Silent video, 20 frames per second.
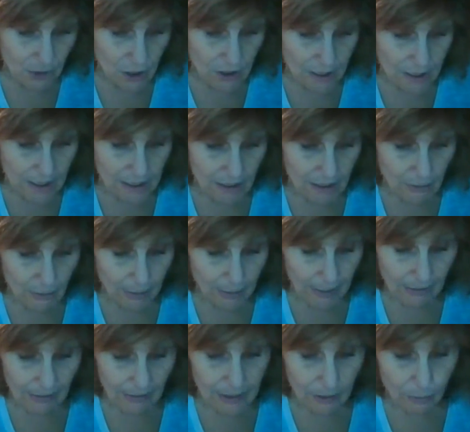in
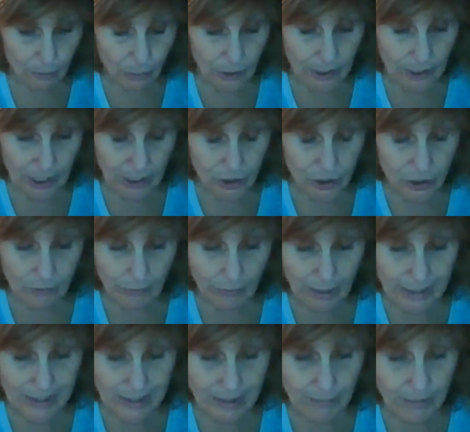comparing the production
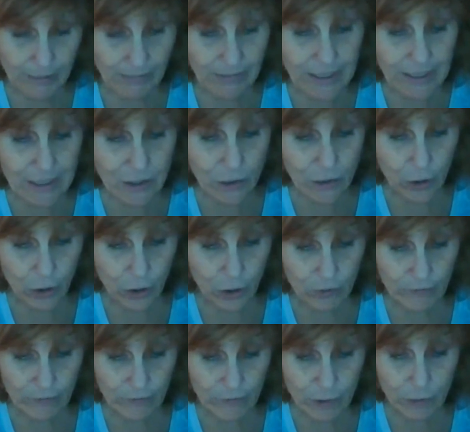possibilities curve
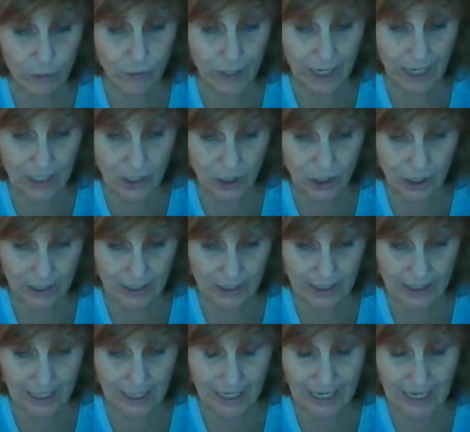of 2 nations
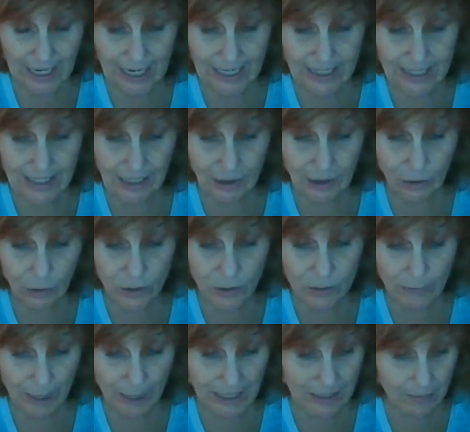is that those
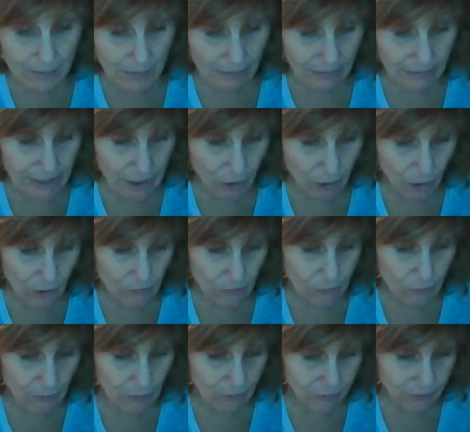possibility curves
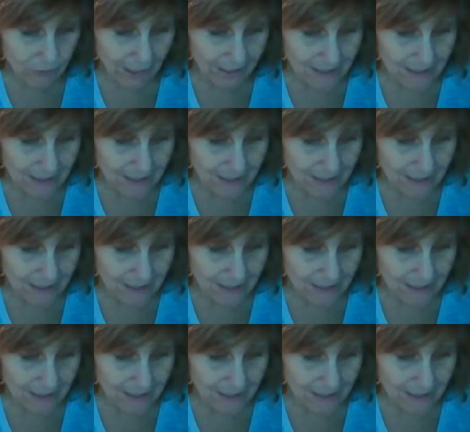reflect